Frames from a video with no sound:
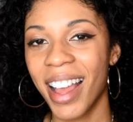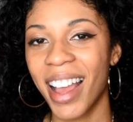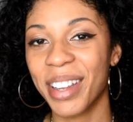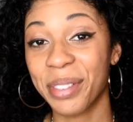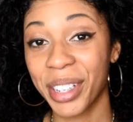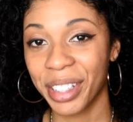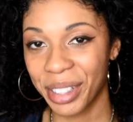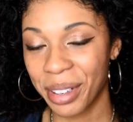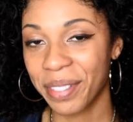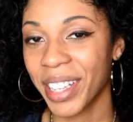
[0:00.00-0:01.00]
and ring your
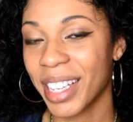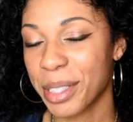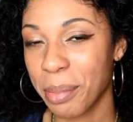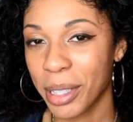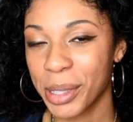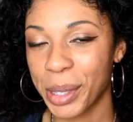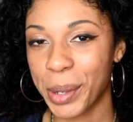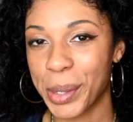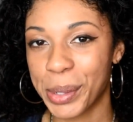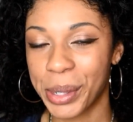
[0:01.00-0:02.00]
notification bell so
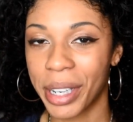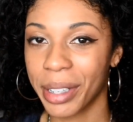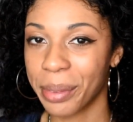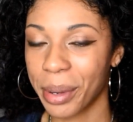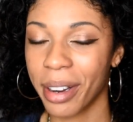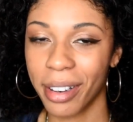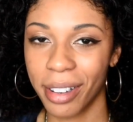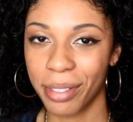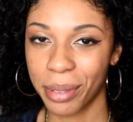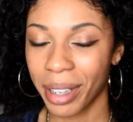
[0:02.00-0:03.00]
you are aware
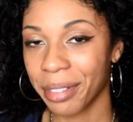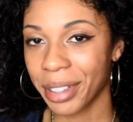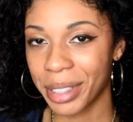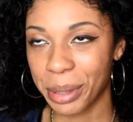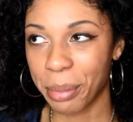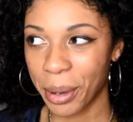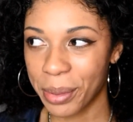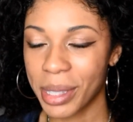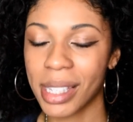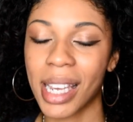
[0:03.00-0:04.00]
of whenever I do
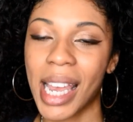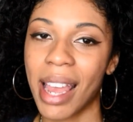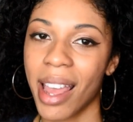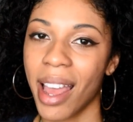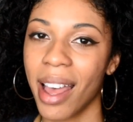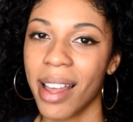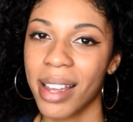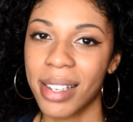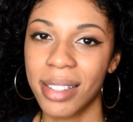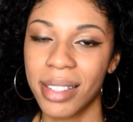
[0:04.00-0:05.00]
post.
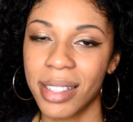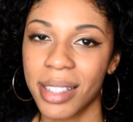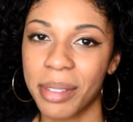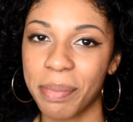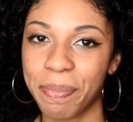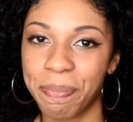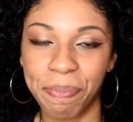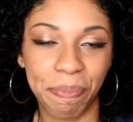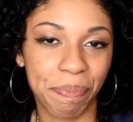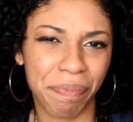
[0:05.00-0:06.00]
And
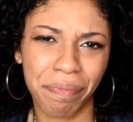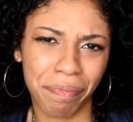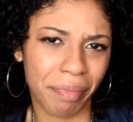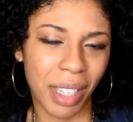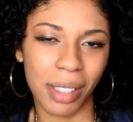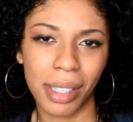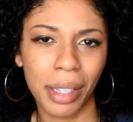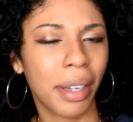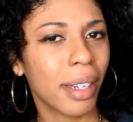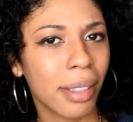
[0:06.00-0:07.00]
I'll see
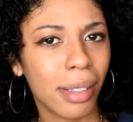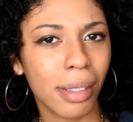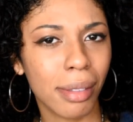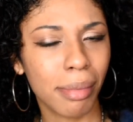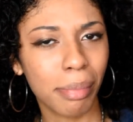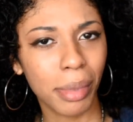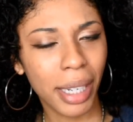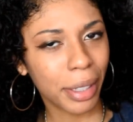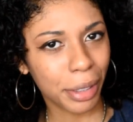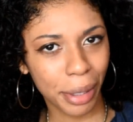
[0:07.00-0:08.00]
you guys
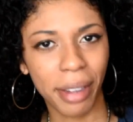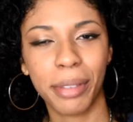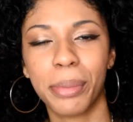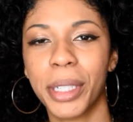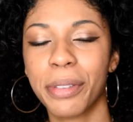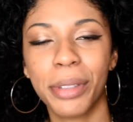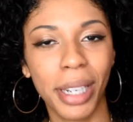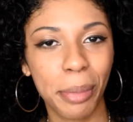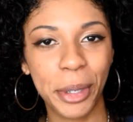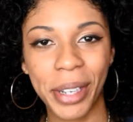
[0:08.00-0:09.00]
later. So have a wonderful
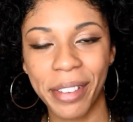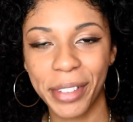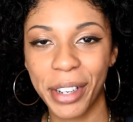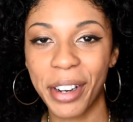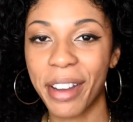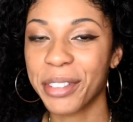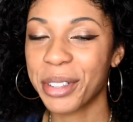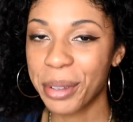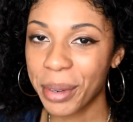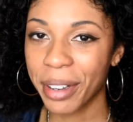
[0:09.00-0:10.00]
night, morning, evening, or
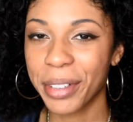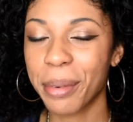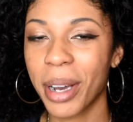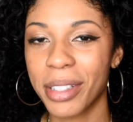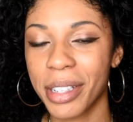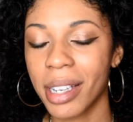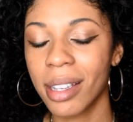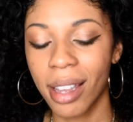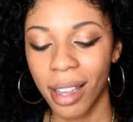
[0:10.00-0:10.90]
afternoon, whenever you're watching.